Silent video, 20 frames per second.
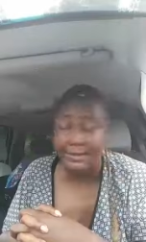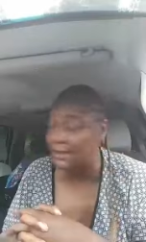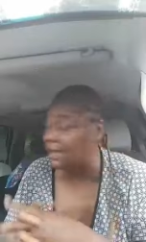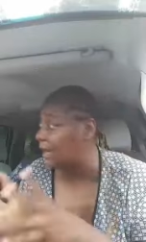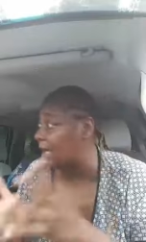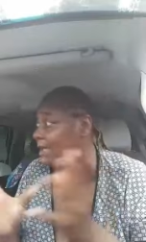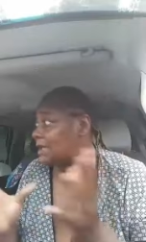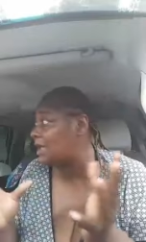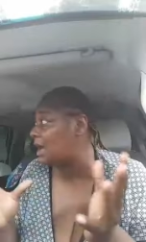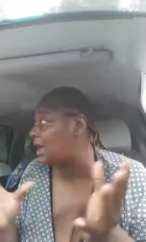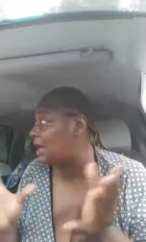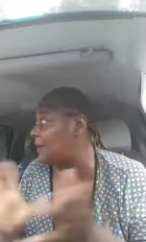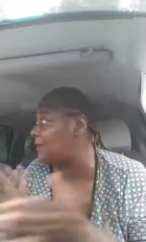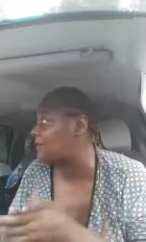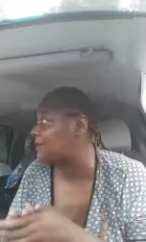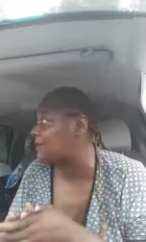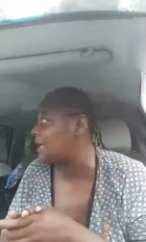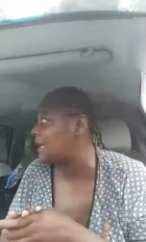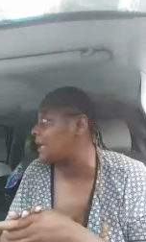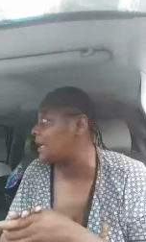So that's all
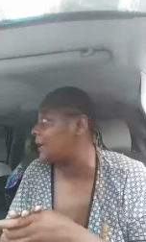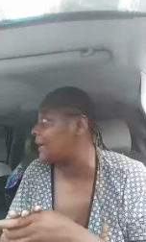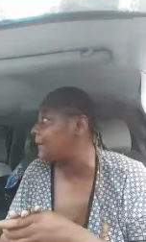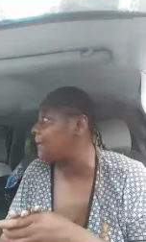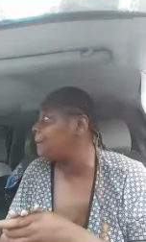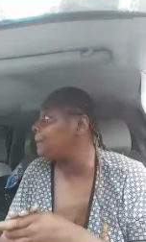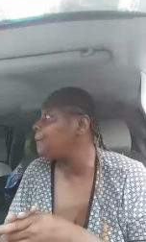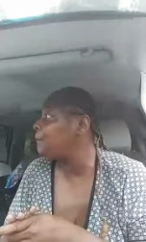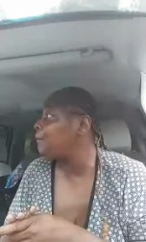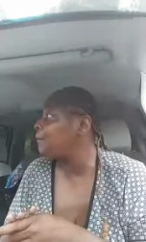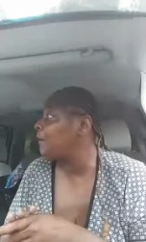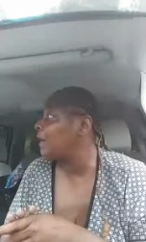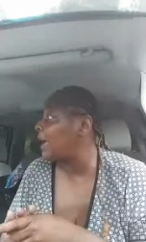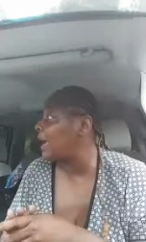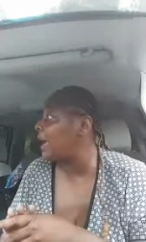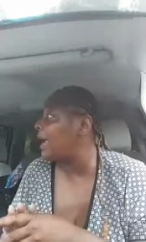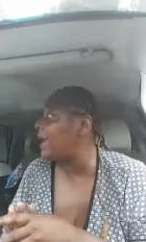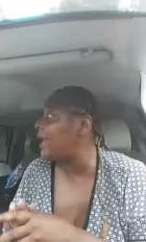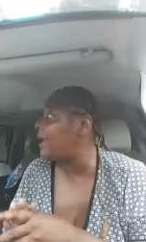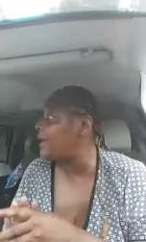I'm saying.
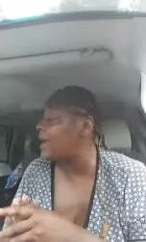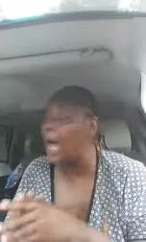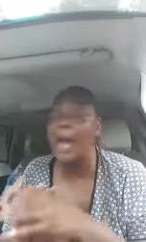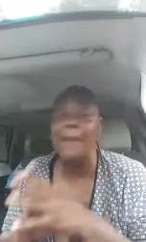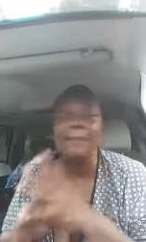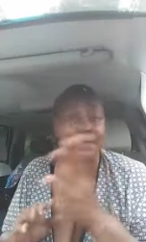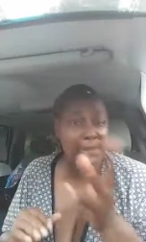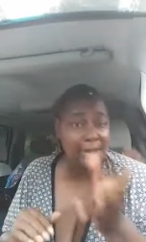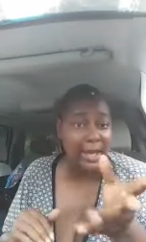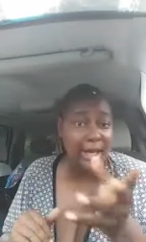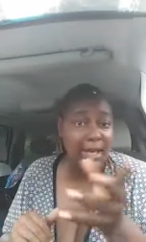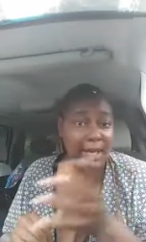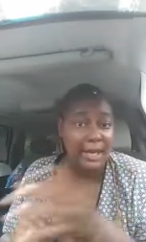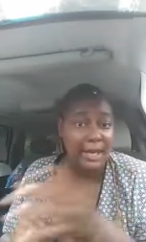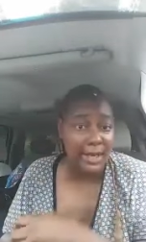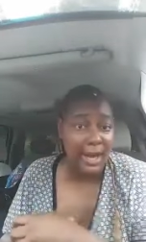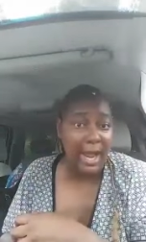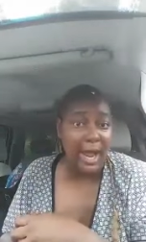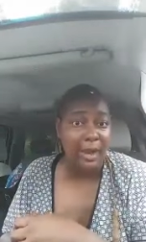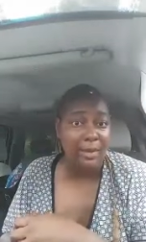And I'm saying
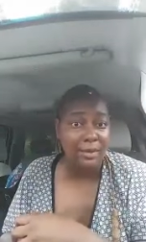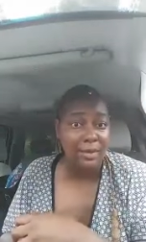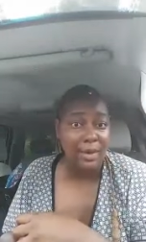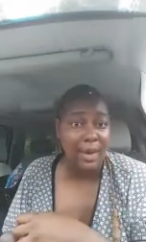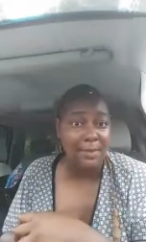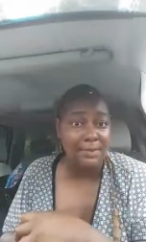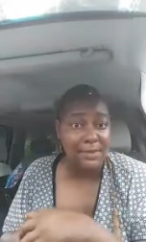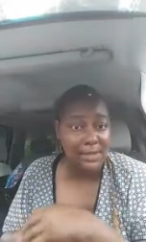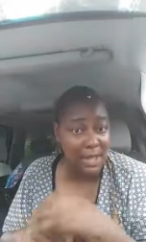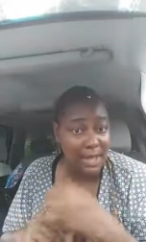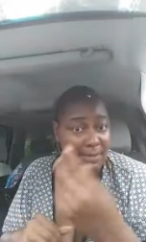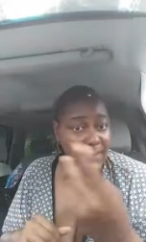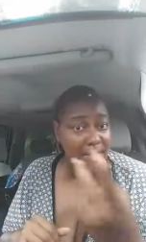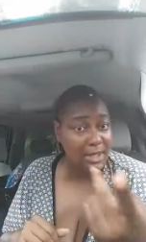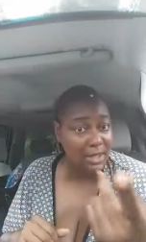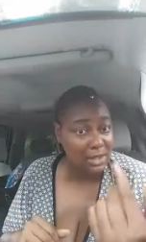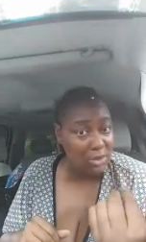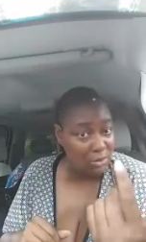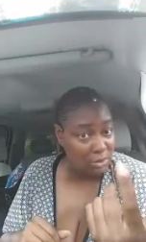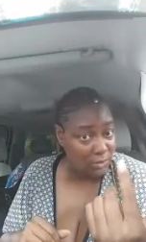it now. You know what I'm saying?
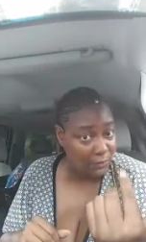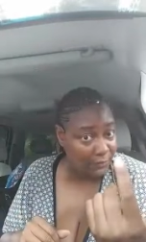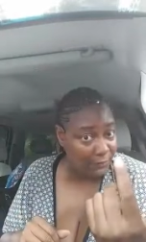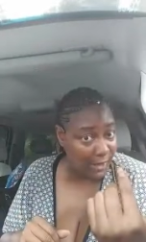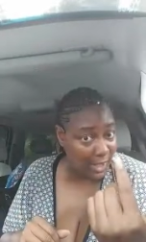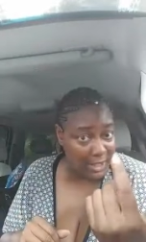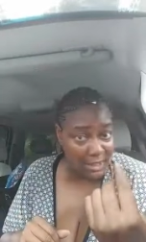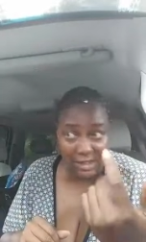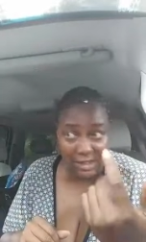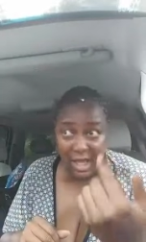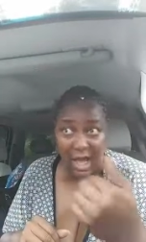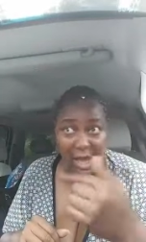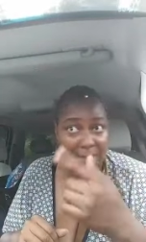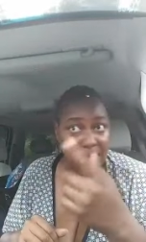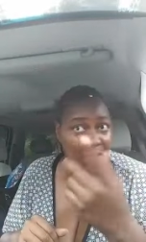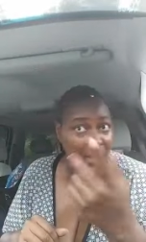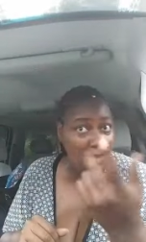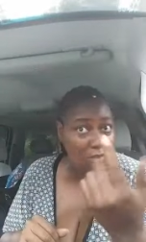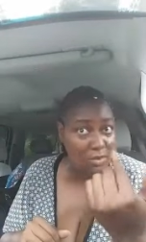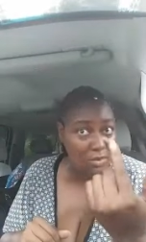Because you FaceTime
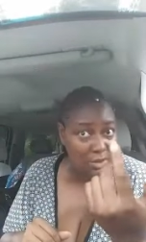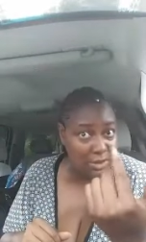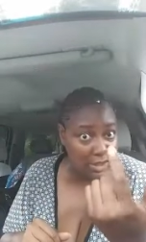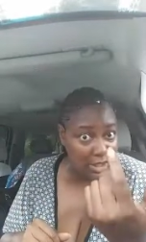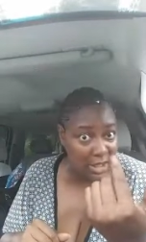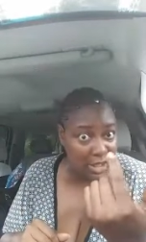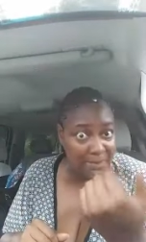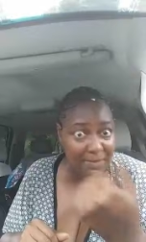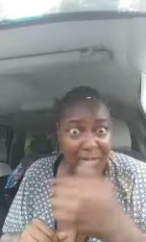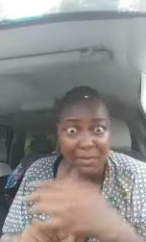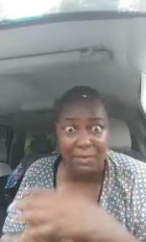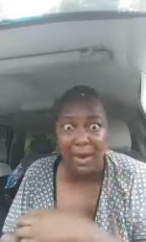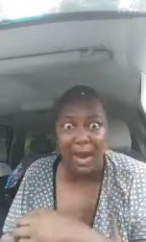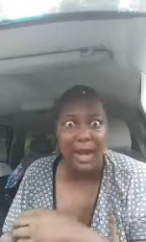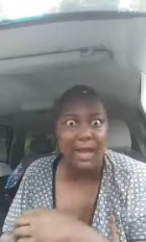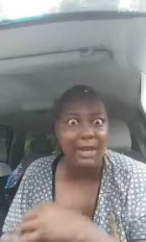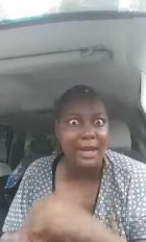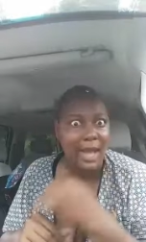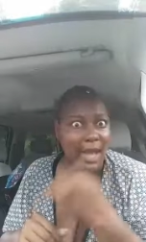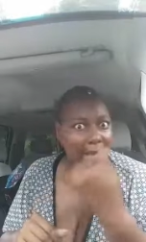me, you seeing me
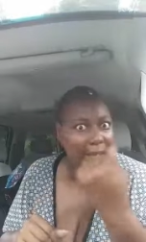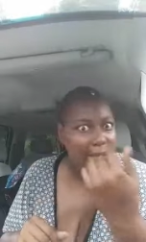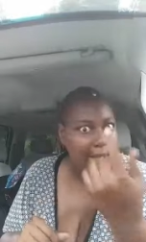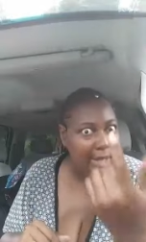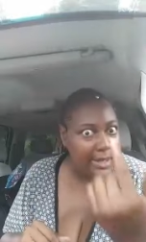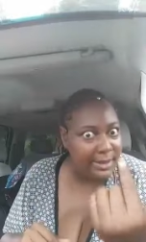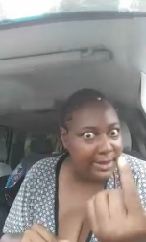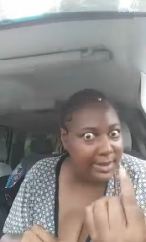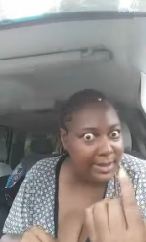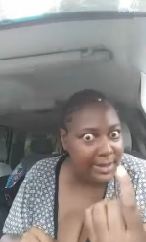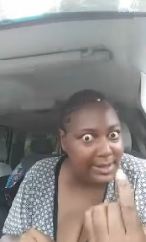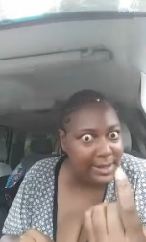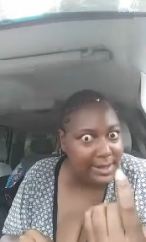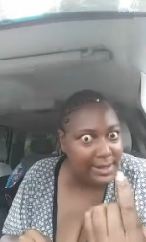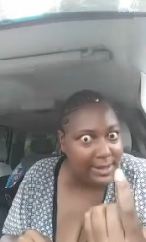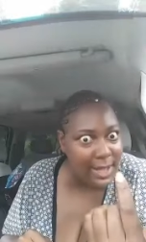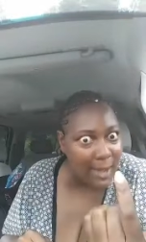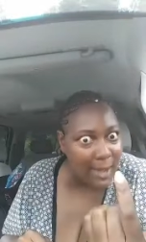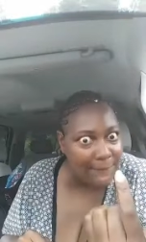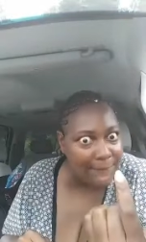right now. This
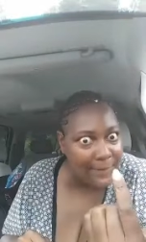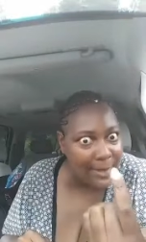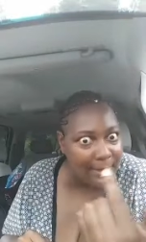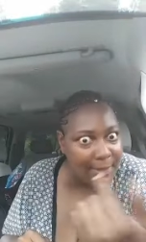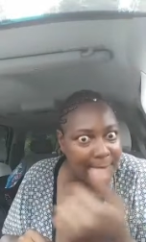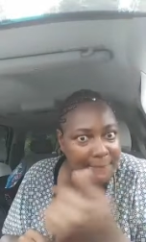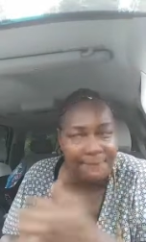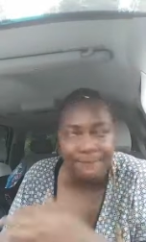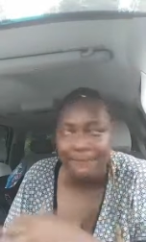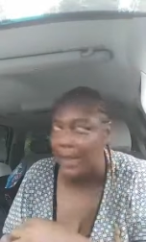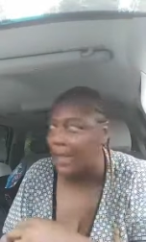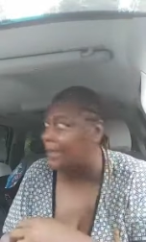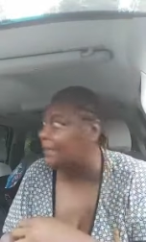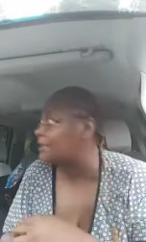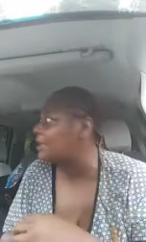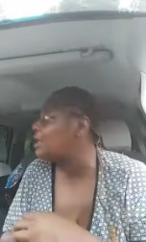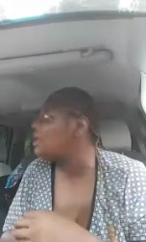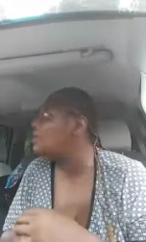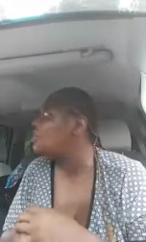is our fucking face.